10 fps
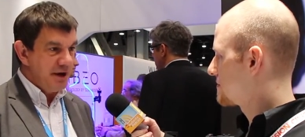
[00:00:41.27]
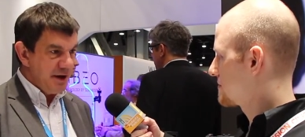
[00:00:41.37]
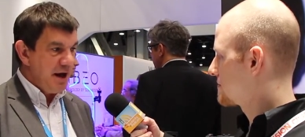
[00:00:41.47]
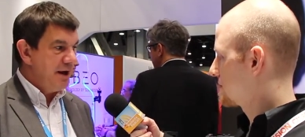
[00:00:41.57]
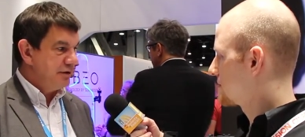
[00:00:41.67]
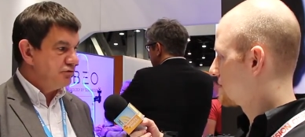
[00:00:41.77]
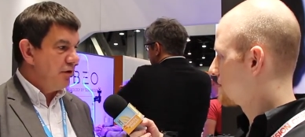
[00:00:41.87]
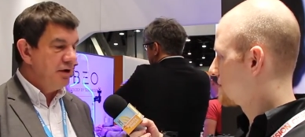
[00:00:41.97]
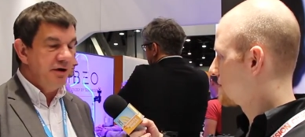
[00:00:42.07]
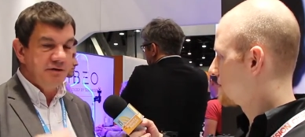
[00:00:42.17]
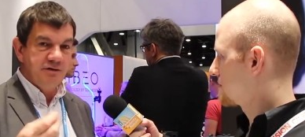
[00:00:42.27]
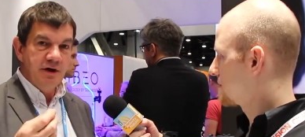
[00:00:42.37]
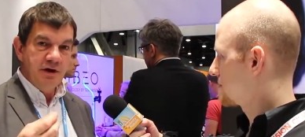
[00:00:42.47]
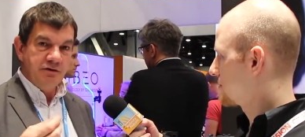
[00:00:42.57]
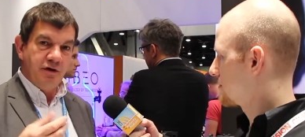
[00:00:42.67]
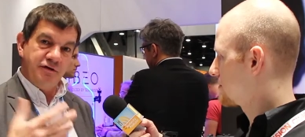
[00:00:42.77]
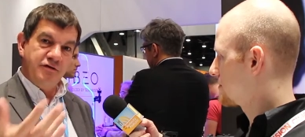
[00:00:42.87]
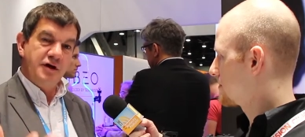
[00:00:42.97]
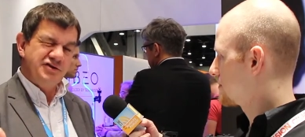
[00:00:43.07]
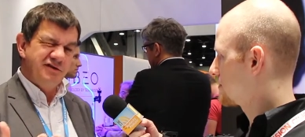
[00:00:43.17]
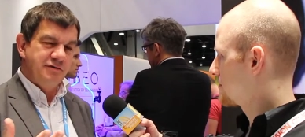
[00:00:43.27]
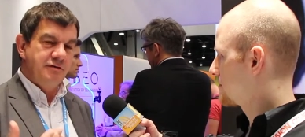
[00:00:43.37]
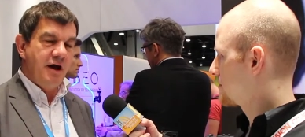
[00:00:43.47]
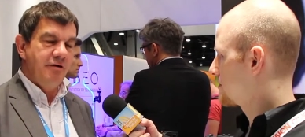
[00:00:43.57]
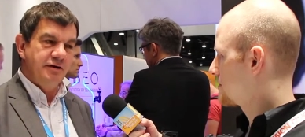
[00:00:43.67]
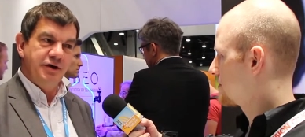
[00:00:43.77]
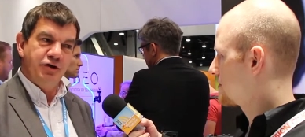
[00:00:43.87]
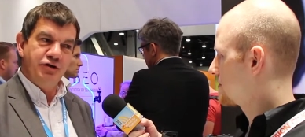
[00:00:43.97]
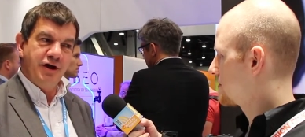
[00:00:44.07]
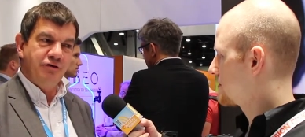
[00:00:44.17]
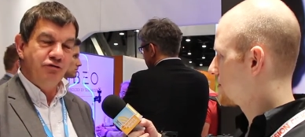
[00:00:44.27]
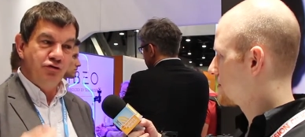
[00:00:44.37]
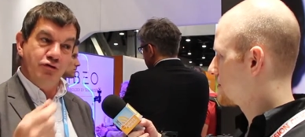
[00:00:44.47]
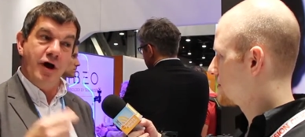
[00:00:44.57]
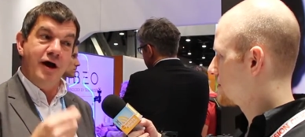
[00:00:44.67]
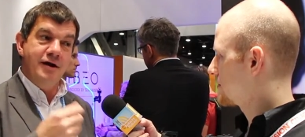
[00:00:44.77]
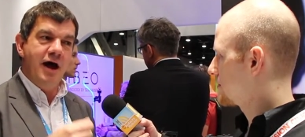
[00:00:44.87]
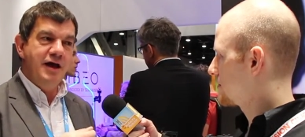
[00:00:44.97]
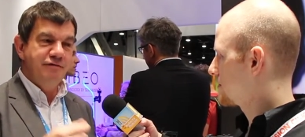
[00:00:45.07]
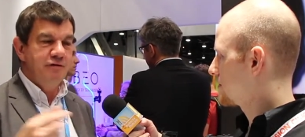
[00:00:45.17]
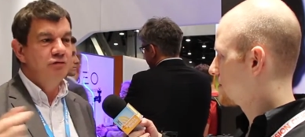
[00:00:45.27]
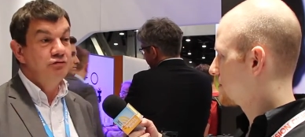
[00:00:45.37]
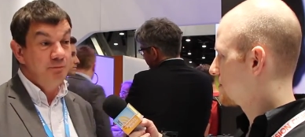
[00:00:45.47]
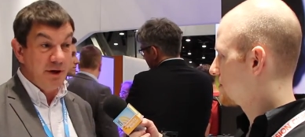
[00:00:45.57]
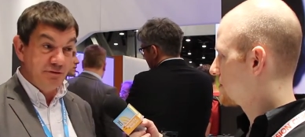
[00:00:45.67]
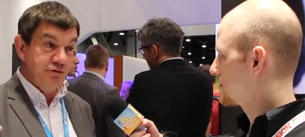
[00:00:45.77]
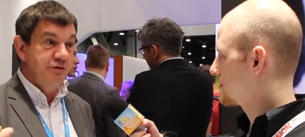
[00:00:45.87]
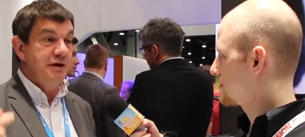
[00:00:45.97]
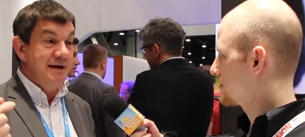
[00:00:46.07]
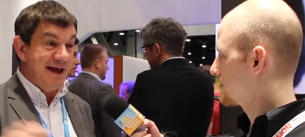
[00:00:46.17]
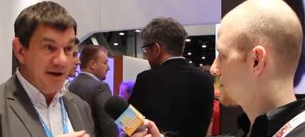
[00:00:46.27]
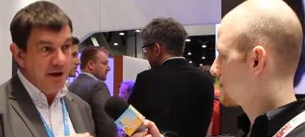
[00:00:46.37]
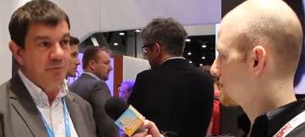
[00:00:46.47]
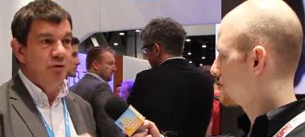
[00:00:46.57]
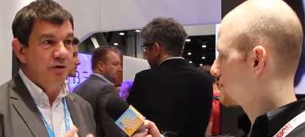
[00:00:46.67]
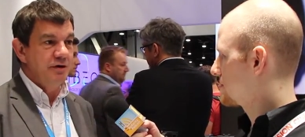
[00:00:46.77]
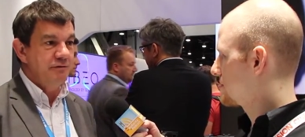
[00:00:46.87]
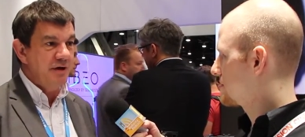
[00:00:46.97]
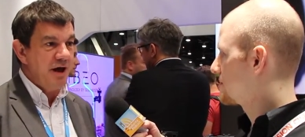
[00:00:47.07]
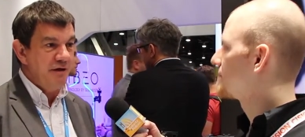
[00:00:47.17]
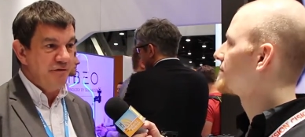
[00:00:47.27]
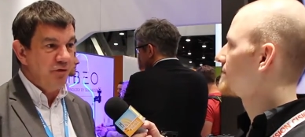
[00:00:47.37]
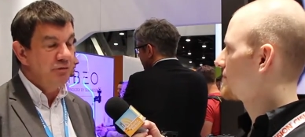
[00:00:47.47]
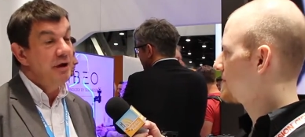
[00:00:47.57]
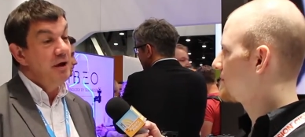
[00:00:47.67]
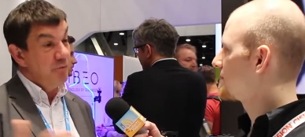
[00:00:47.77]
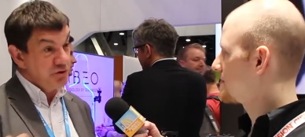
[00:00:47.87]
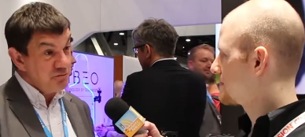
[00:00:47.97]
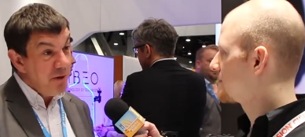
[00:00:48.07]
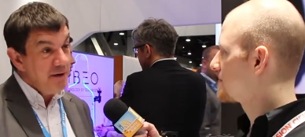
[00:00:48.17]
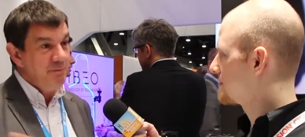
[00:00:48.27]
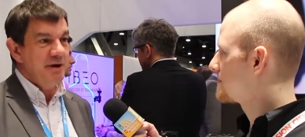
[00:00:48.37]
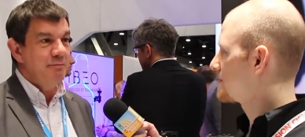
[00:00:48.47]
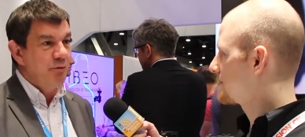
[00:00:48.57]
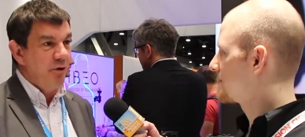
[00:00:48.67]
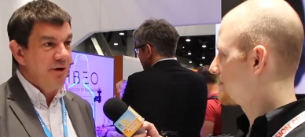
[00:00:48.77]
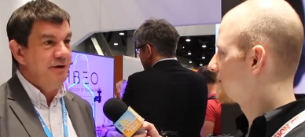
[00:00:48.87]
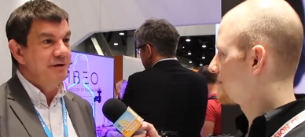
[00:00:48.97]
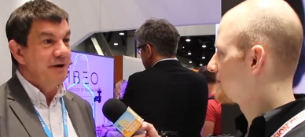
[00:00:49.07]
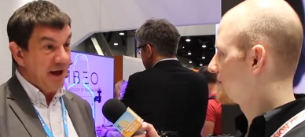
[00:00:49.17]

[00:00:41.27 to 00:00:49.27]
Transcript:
Speaker 1: and the electronics. So it's not just directly connecting to an iPhone, but to the Lightning port of the iPhone, which might be important